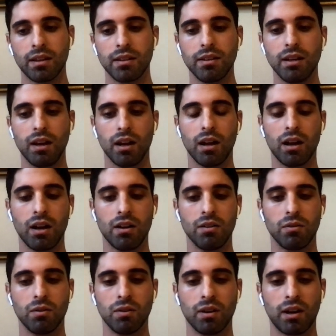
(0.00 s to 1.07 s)
Yeah.
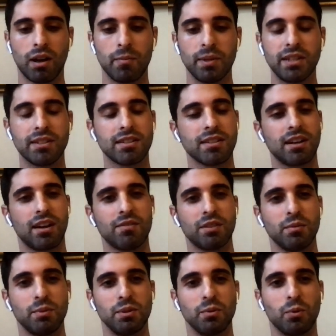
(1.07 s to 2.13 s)
Uh, I mean, does it have
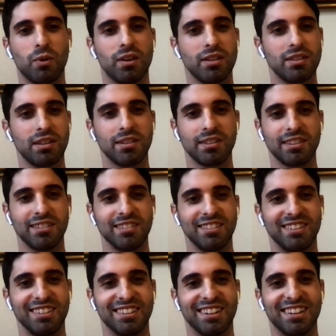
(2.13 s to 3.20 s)
to be one? I can.
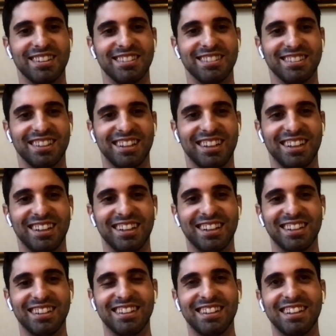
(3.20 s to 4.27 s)
No, can I... will take
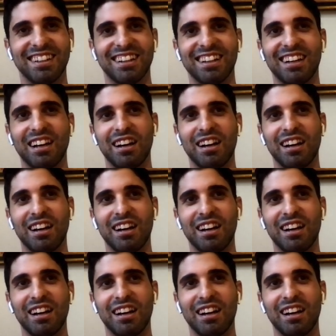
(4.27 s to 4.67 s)
them all.